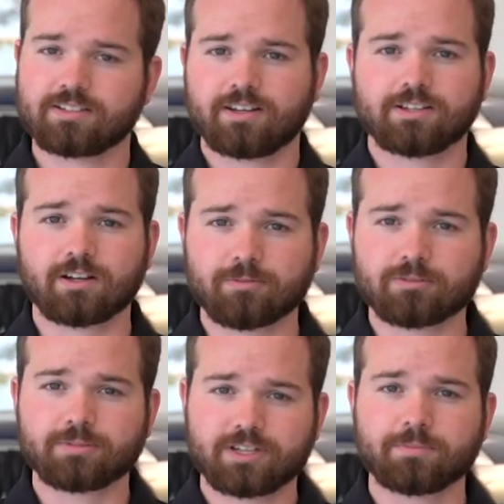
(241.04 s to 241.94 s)
a nice
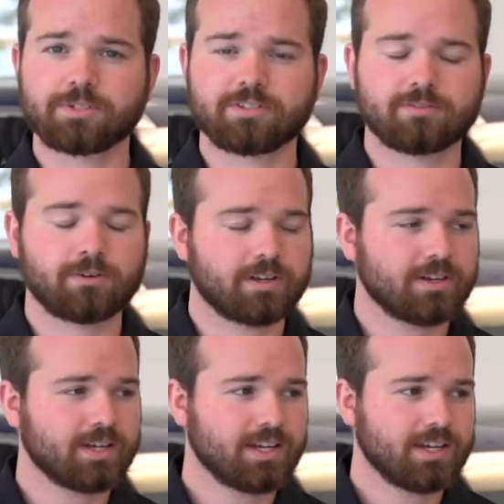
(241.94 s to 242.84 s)
comfortable temperature for
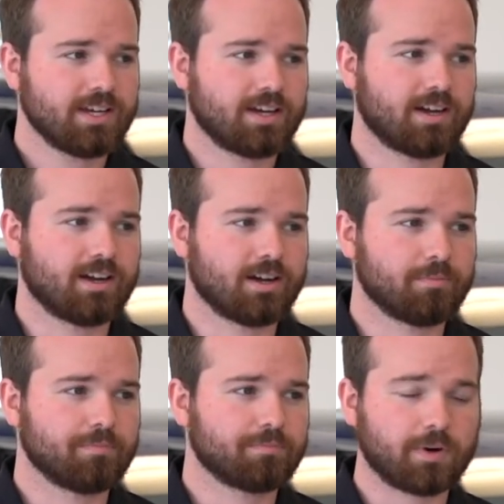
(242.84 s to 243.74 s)
you.
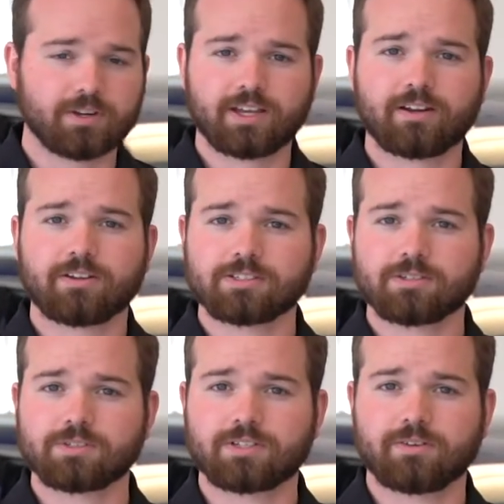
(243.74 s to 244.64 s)
Part of that
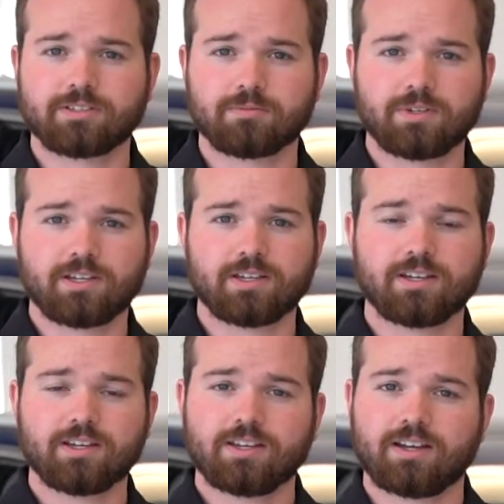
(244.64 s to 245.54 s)
also is going to be
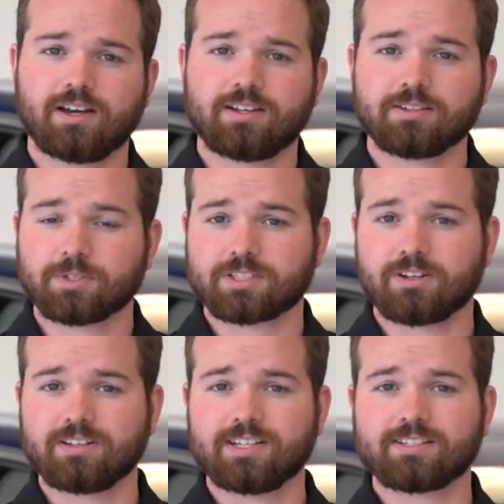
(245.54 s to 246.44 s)
what's
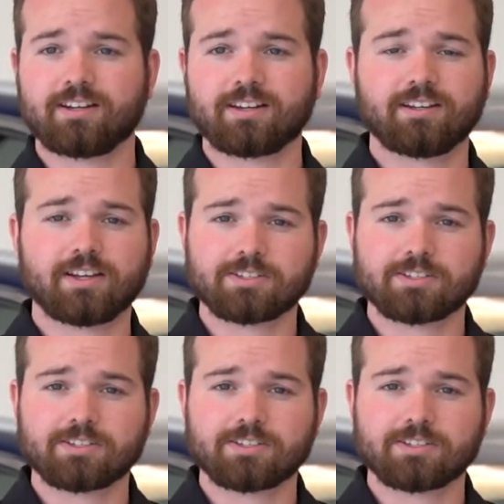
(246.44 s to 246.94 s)
called Nissan Connect